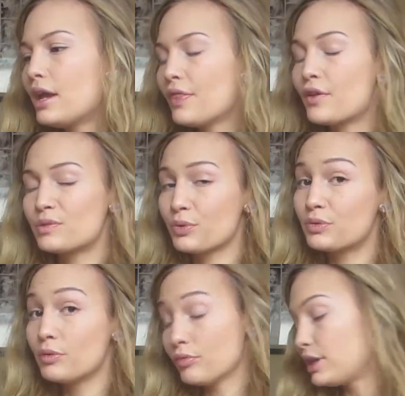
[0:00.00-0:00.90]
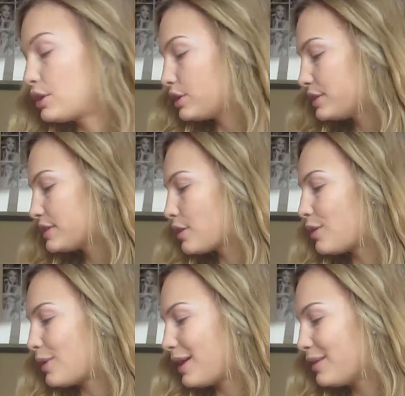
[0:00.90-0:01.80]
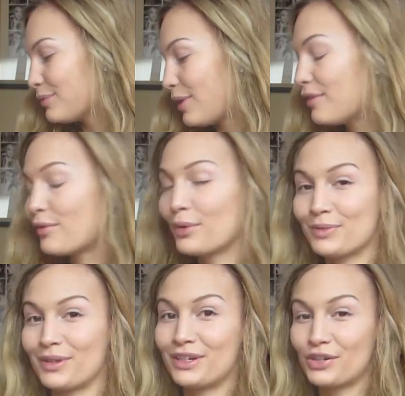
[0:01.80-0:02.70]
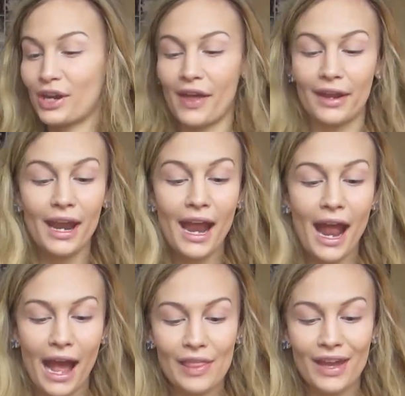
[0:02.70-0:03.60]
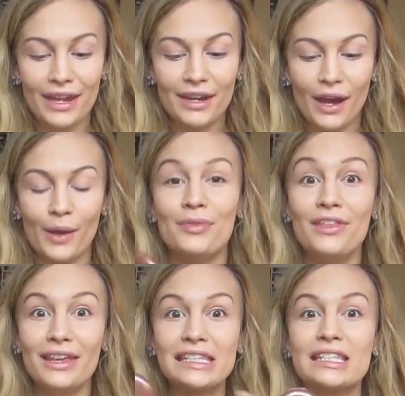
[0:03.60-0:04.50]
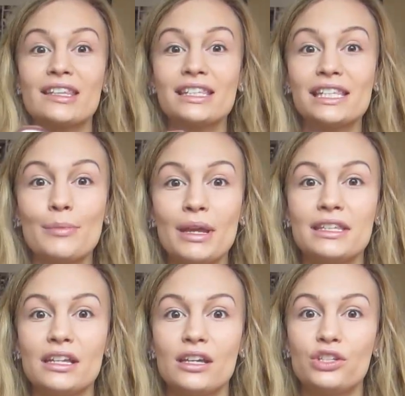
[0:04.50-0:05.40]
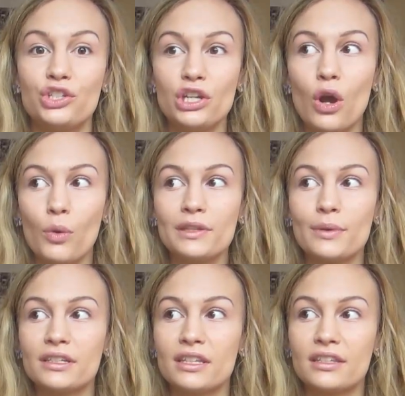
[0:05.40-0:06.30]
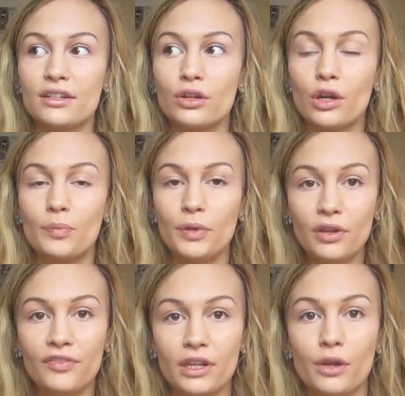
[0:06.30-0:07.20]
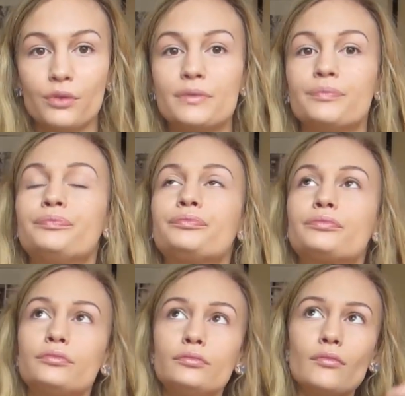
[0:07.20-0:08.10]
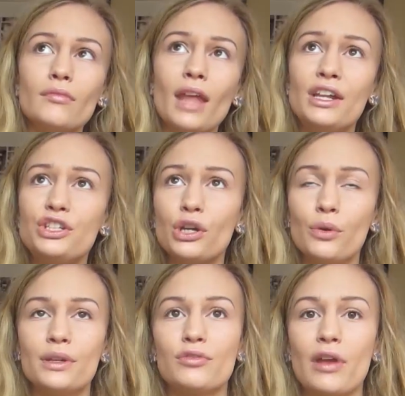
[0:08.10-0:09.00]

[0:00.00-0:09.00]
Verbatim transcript: they're supposed to be really good, so I have always wanted to try that. And then this is amazing because she always wears this in her beauty videos and she always